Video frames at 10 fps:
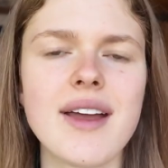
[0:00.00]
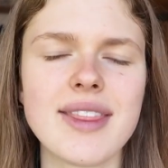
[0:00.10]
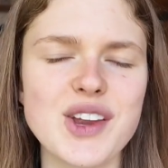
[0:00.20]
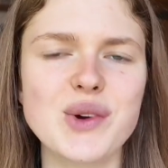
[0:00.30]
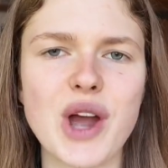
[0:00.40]

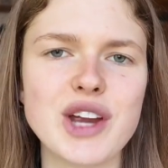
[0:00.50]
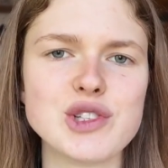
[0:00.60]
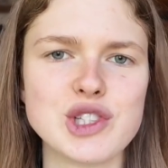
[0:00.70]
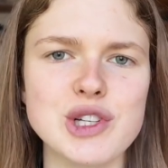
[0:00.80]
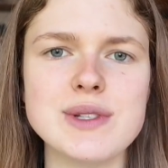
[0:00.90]
that you're going to
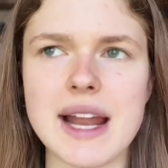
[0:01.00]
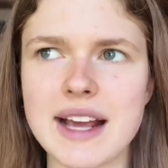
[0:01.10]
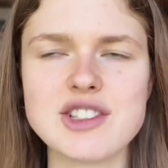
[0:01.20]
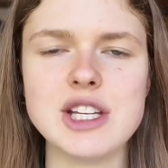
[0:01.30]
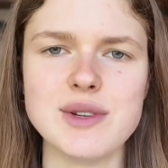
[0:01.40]
choose and
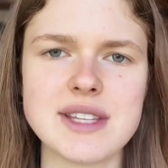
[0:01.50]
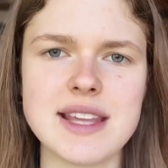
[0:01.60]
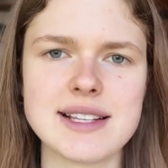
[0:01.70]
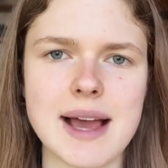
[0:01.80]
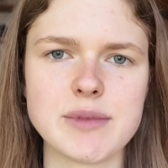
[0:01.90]
actually use in the
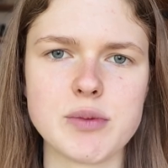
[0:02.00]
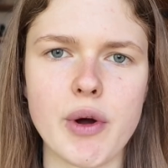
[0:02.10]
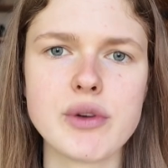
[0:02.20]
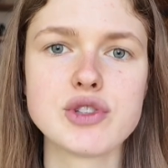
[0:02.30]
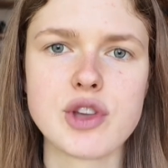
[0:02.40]
exam
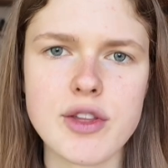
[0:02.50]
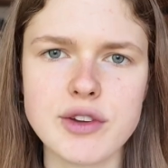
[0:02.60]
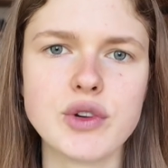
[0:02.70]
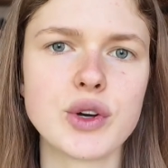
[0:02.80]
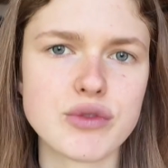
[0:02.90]
tomorrow, so that
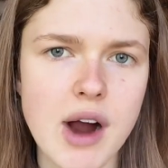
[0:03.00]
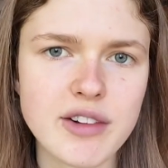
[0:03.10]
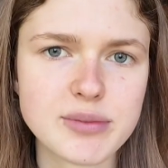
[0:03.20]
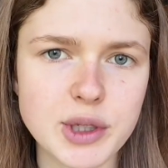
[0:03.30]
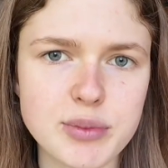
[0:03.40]
you've got a
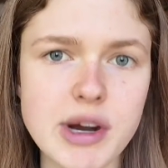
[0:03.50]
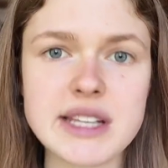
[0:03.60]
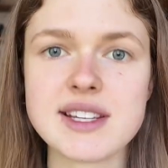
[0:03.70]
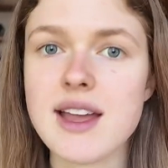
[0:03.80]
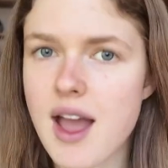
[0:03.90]
rough
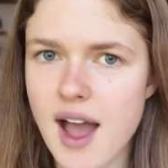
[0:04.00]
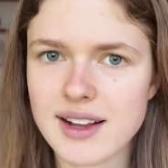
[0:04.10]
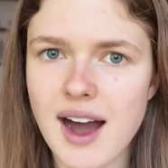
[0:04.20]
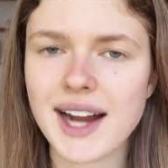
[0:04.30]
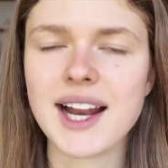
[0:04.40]
blueprint, a
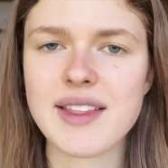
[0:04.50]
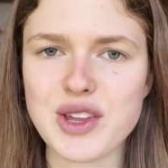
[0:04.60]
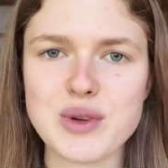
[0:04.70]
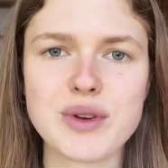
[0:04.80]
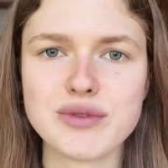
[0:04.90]
guideline that
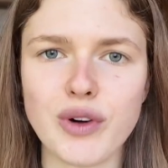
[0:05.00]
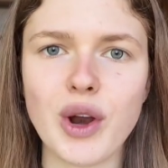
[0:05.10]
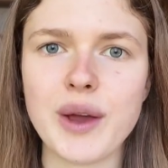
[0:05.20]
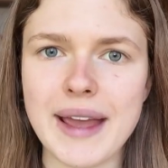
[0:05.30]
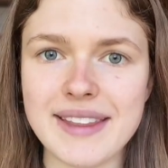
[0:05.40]
you can
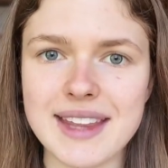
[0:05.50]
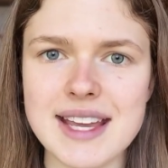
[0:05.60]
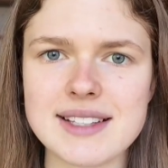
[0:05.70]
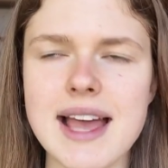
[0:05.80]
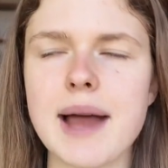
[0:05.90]
follow in the
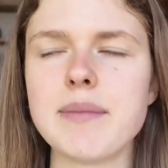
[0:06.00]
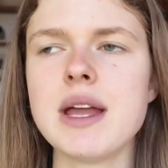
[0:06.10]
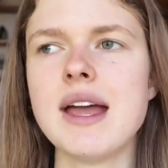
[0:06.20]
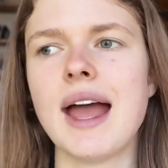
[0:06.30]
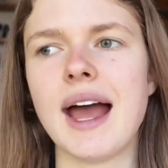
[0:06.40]
exam.
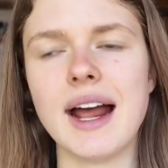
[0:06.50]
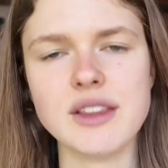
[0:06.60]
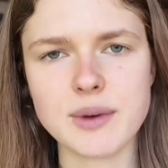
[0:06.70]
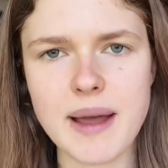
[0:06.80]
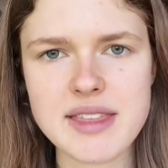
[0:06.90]
And
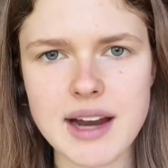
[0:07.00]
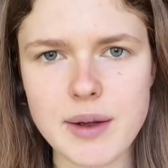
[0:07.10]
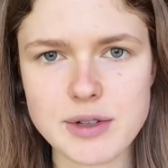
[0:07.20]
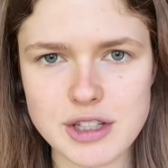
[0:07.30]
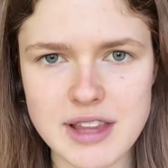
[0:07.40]
the way that I
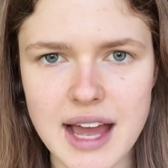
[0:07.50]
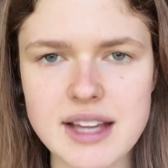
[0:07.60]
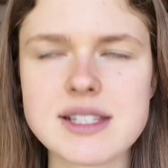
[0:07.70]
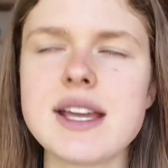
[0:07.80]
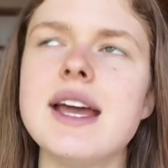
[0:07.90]
would do
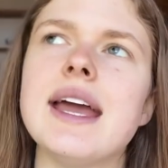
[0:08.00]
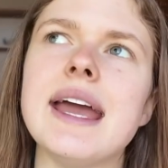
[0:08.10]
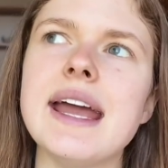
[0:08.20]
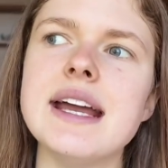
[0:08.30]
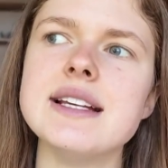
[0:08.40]
that
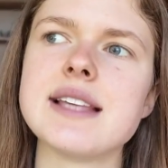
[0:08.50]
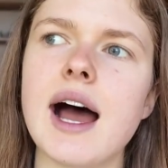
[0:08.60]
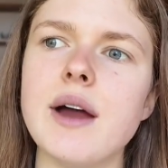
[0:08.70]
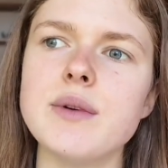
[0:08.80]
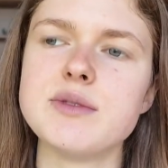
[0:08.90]
is
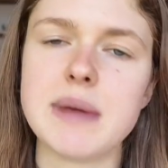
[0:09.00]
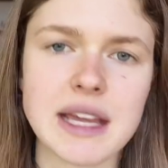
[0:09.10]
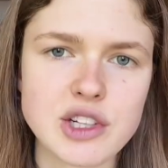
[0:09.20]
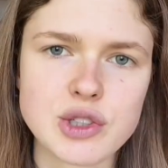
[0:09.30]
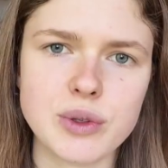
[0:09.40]
I would
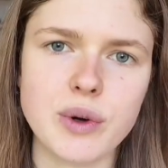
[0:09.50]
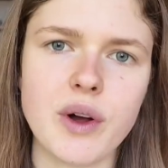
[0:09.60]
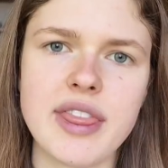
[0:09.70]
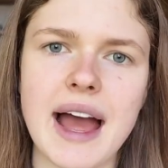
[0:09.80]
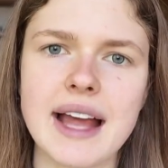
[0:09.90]
make sure
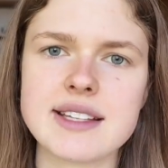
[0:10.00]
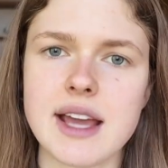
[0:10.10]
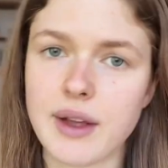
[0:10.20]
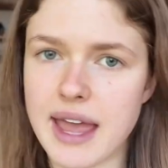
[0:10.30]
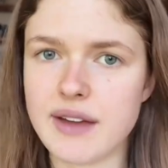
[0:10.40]
that,
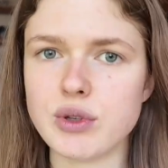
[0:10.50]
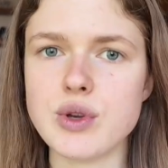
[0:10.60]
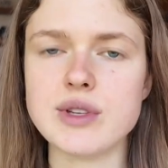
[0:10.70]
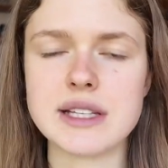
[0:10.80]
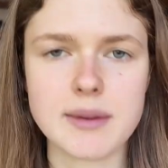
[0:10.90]
okay, if you're
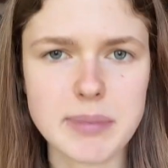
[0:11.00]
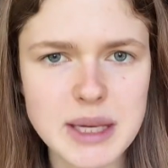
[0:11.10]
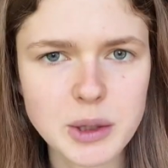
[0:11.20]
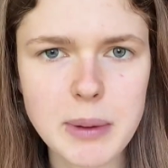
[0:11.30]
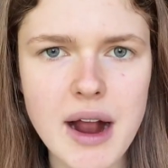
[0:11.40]
using the
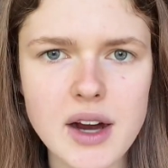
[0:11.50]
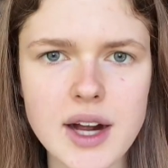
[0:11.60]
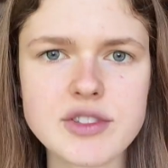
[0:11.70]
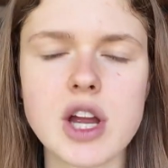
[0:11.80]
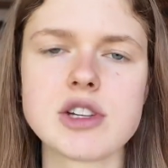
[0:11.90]
Peele
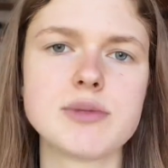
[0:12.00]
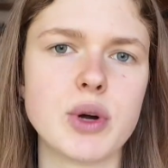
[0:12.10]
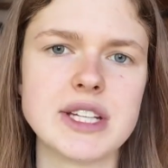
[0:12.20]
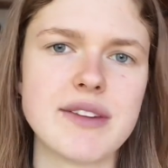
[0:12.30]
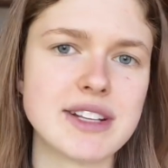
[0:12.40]
paragraph structure,
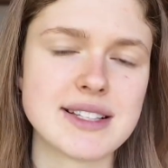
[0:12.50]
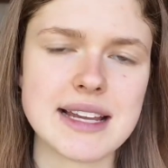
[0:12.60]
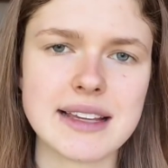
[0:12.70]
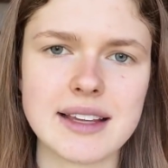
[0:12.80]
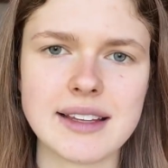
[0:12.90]
point, evidence,
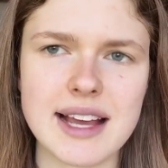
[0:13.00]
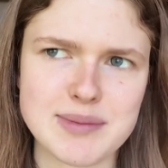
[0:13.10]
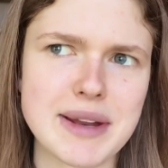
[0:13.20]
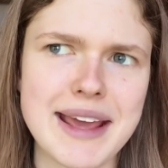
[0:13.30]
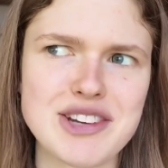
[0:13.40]
link,
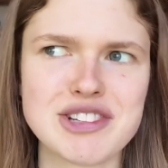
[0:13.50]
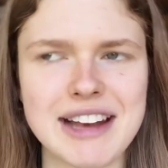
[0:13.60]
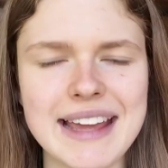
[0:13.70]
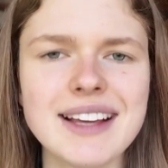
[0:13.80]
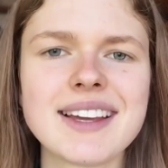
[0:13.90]
explanation,
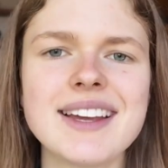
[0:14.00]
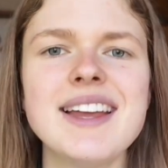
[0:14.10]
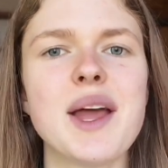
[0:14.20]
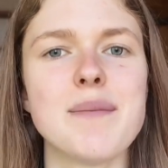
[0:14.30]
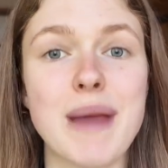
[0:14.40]
link,
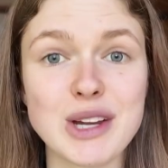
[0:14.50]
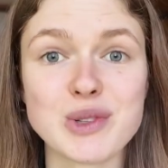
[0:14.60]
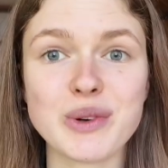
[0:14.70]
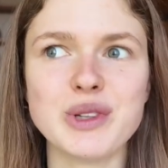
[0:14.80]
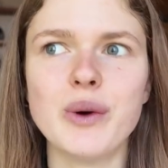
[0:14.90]
make
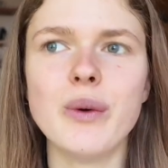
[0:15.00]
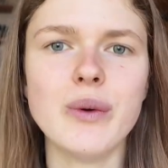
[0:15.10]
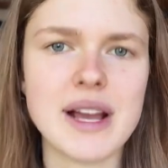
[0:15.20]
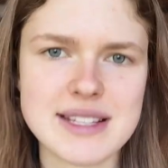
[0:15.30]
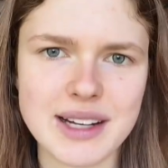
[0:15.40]
sure you're
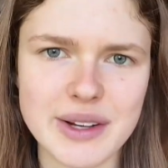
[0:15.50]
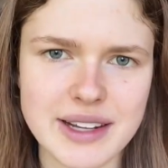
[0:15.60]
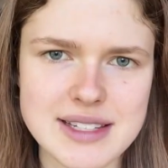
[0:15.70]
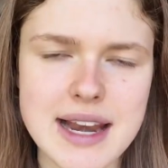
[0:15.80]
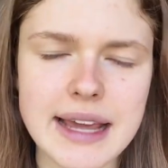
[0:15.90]
always
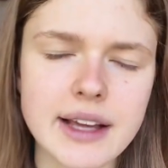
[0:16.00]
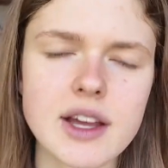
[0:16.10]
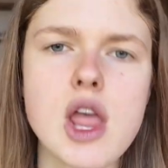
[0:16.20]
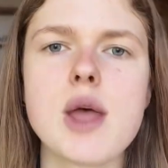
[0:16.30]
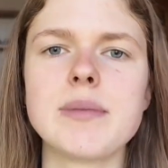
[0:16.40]
including to link.
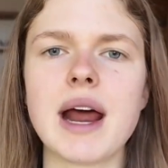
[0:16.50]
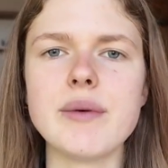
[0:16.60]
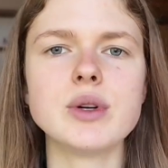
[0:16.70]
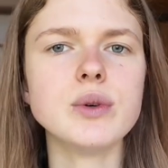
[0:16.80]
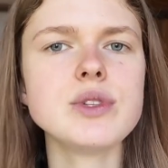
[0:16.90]
But I
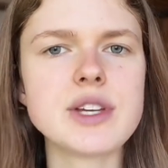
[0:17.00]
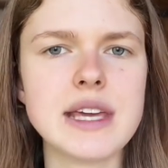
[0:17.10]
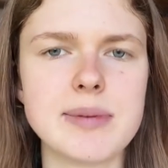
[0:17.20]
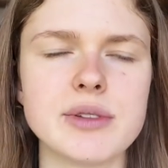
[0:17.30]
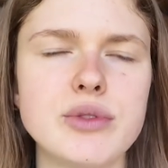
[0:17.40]
would also
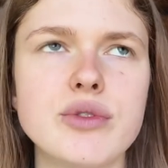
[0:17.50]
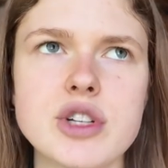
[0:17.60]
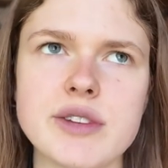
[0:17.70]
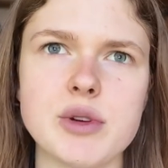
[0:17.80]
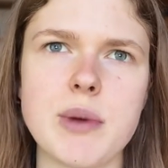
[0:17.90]
keep in the
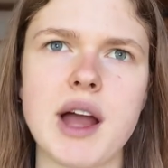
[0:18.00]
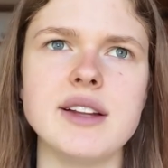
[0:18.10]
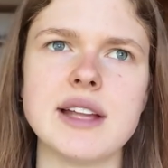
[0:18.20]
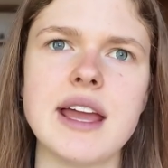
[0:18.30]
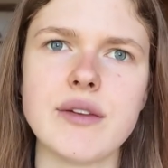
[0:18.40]
forefront of your
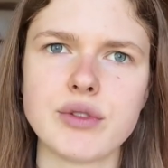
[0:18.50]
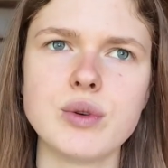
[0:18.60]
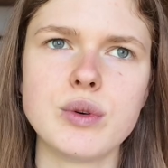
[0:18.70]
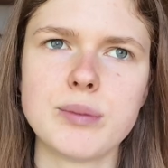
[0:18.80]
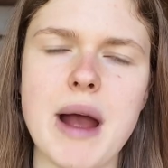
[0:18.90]
mind, if
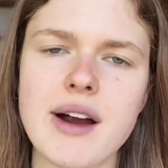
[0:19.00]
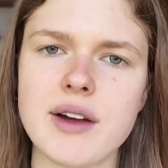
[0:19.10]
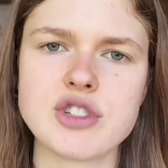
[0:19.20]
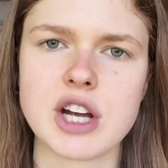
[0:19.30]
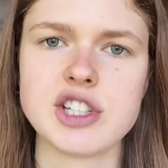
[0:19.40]
your
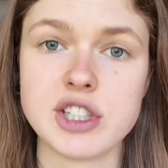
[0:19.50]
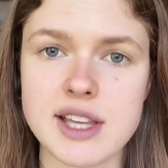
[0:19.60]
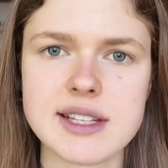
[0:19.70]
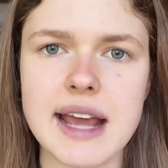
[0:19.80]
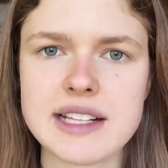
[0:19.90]
paragraph structure
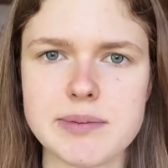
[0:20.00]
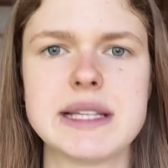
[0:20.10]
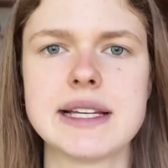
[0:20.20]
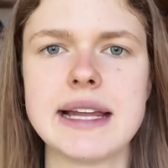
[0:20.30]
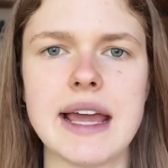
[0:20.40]
doesn't
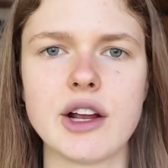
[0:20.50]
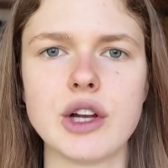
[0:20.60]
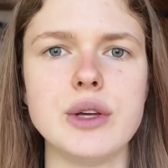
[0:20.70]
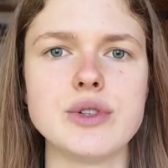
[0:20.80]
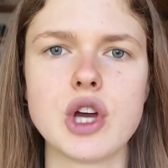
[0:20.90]
explicitly
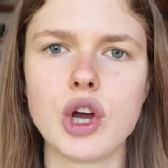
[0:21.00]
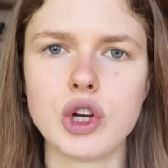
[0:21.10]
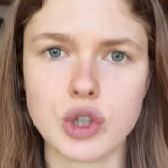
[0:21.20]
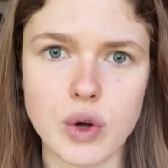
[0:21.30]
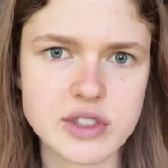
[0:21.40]
include
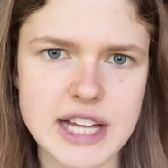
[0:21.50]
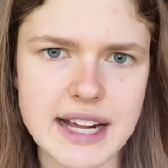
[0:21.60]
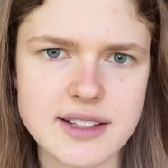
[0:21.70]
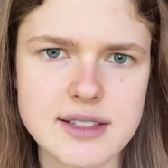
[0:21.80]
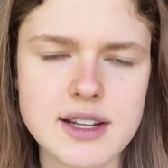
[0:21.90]

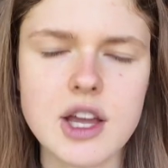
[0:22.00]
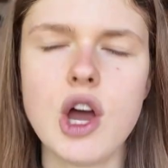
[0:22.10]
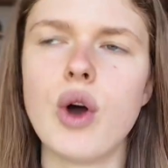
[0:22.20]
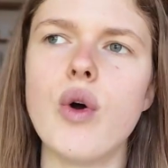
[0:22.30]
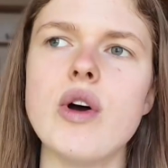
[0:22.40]
context,
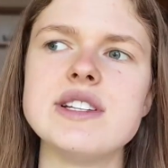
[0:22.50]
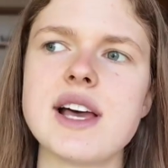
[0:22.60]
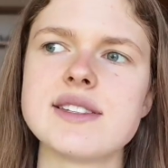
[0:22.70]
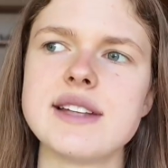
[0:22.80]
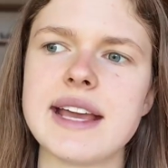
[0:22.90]
or it
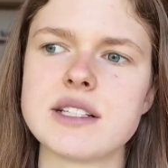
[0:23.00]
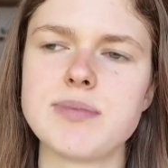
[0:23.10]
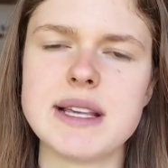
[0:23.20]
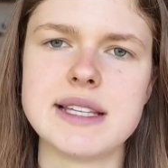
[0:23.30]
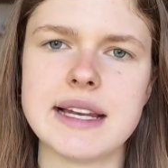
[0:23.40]
doesn't
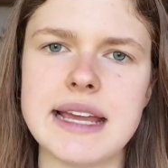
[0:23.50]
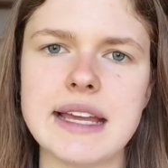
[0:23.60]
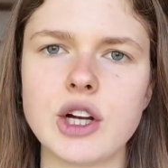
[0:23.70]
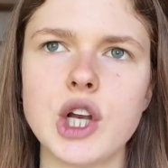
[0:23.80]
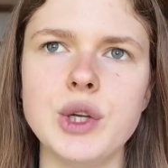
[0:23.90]
explicitly
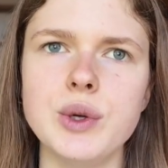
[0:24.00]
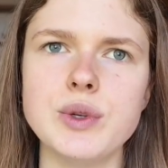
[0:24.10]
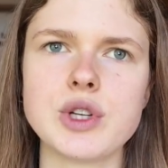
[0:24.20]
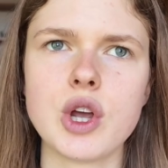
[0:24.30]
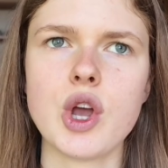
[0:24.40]
include